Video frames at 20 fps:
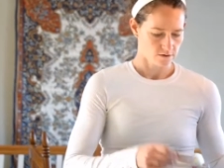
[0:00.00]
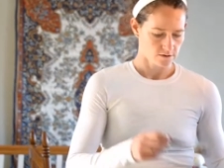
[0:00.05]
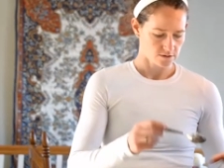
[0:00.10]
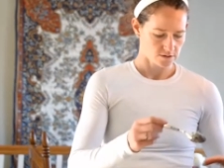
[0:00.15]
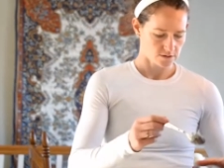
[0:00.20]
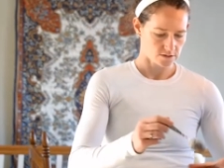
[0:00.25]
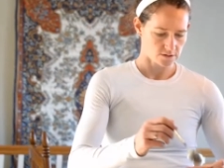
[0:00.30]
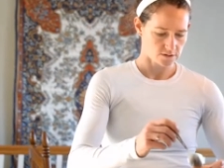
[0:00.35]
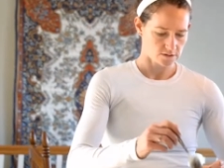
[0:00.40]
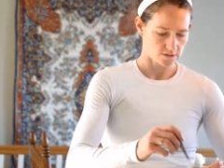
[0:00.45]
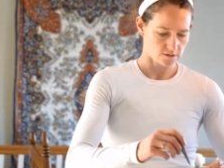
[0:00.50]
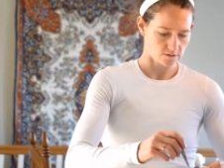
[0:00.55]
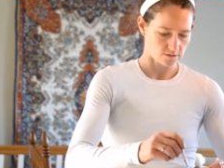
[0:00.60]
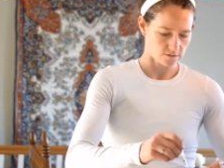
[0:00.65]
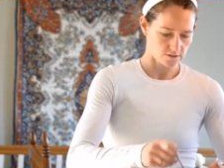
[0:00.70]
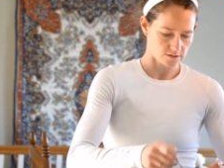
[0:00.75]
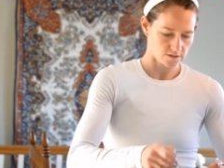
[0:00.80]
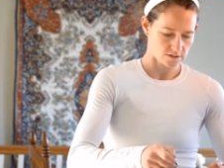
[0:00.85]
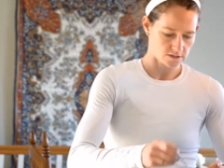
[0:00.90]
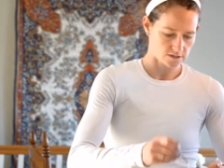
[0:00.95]
So
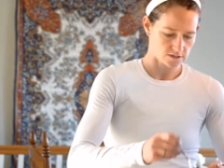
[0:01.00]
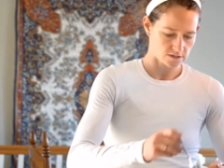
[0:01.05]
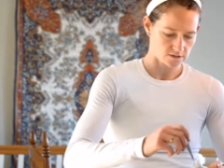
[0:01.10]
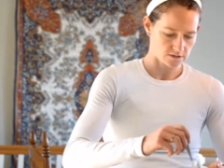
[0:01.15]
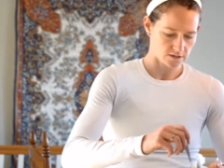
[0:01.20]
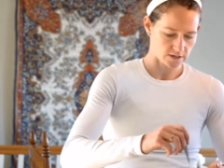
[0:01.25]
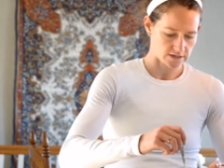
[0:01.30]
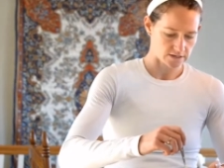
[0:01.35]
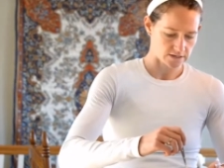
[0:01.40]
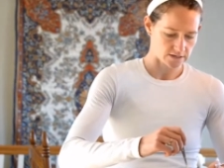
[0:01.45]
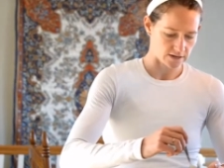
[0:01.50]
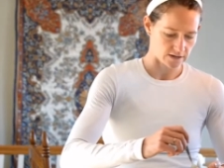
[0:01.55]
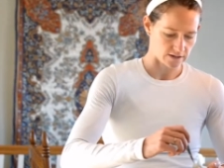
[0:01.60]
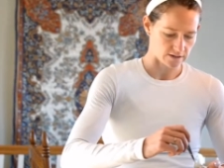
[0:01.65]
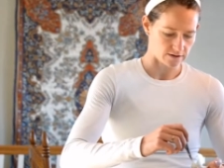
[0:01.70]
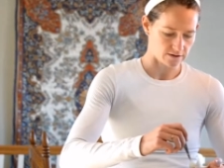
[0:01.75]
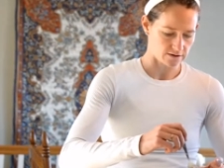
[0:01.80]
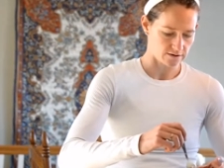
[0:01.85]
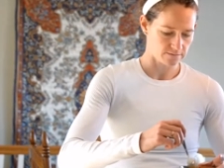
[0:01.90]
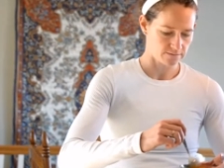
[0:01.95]
let's stir that
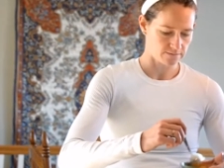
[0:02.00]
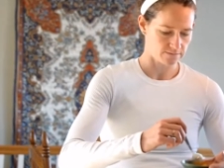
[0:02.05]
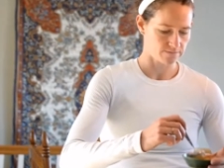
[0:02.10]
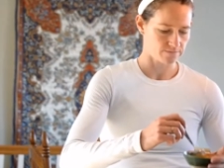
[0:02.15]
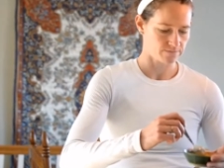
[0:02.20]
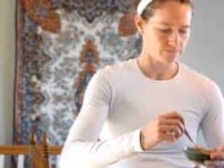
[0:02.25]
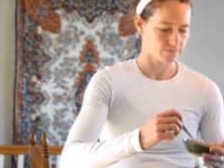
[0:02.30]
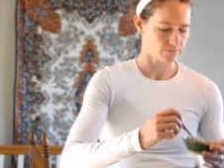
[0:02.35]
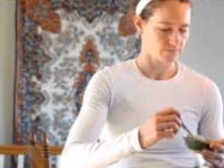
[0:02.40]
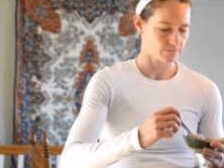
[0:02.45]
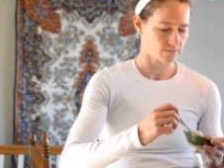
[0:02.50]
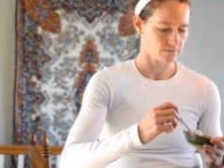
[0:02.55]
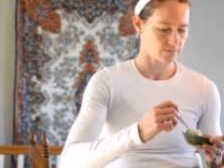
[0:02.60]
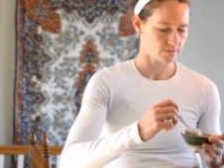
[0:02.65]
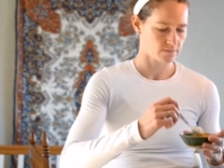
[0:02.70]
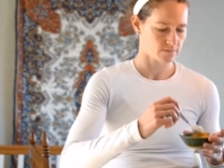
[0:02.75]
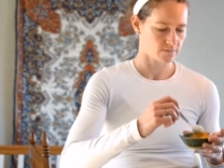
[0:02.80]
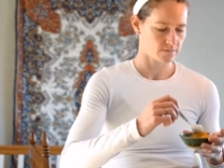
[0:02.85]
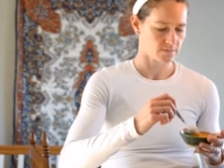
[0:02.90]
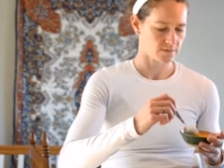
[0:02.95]
together.
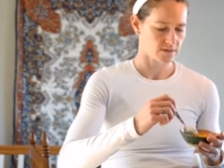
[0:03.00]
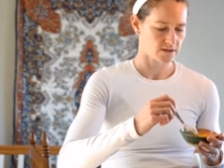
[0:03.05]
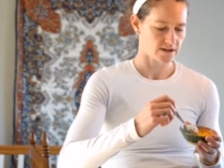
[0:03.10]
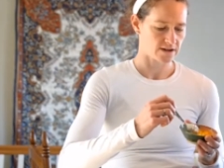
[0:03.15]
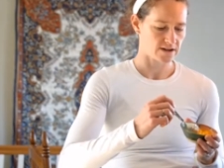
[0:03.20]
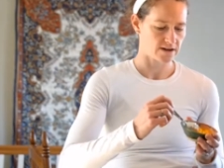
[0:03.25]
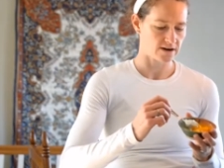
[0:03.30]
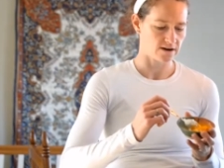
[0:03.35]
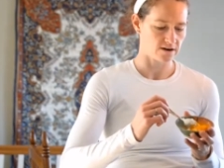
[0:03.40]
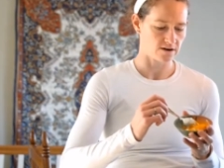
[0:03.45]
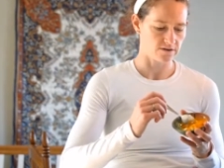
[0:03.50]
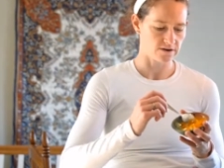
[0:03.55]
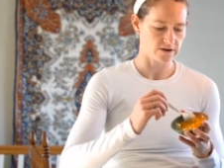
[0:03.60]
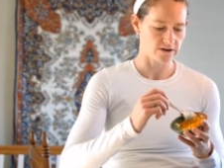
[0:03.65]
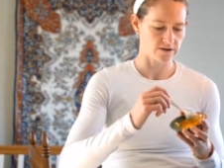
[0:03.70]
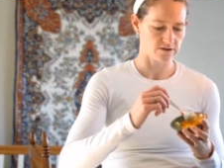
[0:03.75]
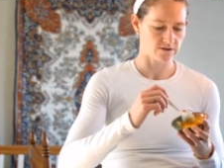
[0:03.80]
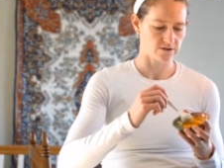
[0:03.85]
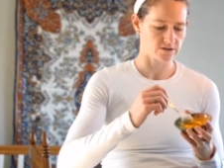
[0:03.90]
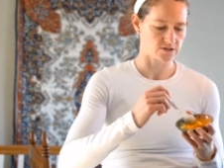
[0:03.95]
And already
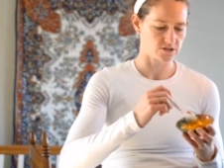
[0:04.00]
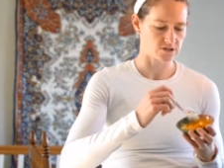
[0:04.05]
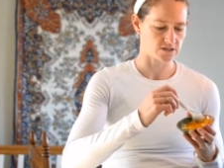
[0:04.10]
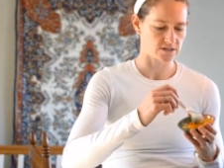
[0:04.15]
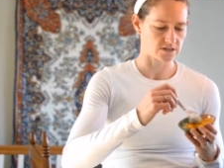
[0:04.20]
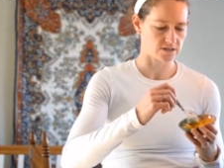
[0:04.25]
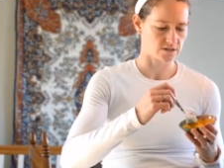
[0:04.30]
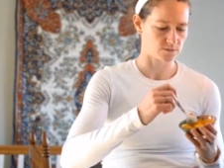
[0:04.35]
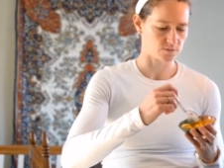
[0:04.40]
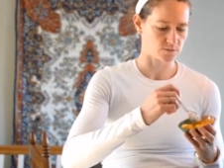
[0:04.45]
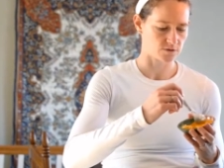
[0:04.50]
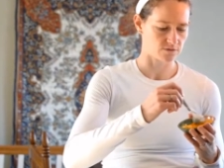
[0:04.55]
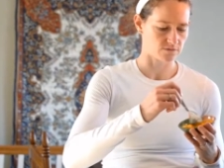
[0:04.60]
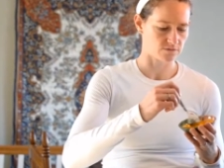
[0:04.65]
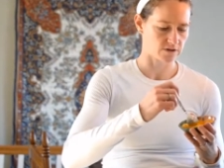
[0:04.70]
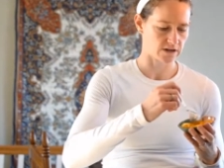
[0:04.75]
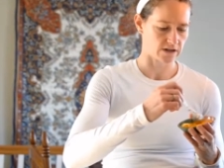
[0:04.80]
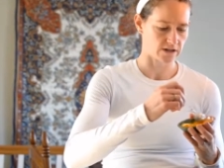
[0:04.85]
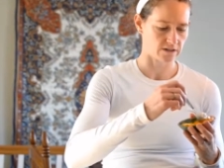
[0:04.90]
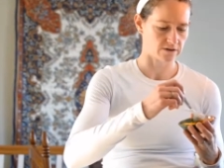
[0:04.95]
you can just see this beautiful
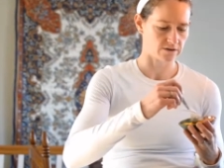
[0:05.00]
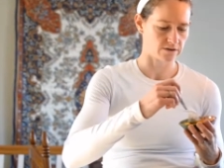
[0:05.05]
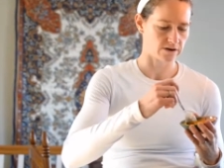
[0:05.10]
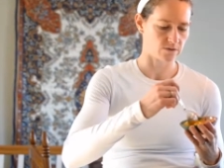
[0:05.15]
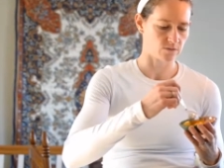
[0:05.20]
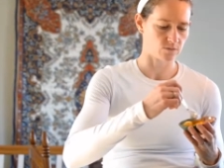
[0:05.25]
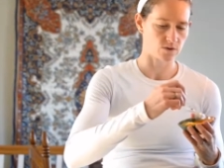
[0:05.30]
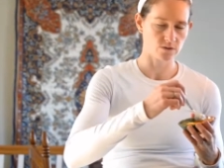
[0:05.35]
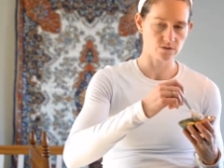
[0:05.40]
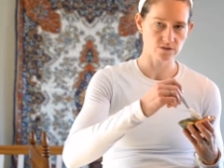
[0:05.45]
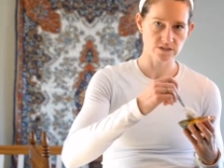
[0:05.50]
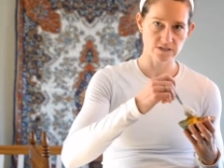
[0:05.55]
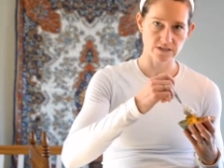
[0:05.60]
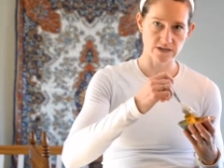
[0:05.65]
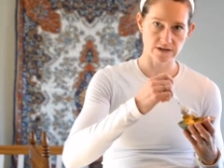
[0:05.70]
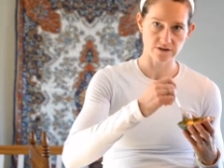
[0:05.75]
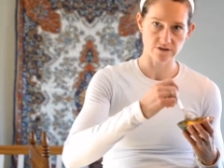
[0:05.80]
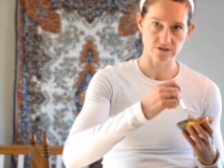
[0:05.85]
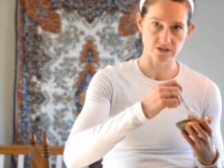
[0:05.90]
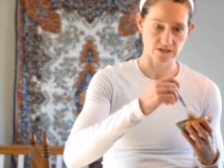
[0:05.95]
color, and it won't
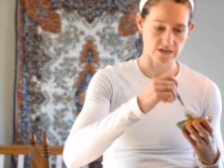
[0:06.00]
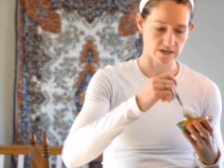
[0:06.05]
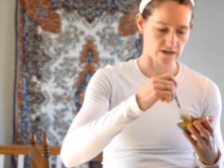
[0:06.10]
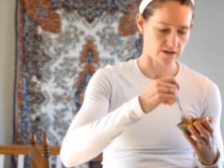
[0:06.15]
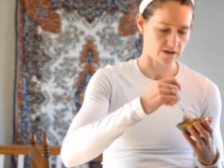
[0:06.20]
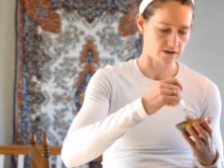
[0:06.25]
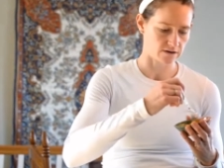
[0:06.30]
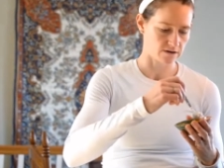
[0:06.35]
stain your skin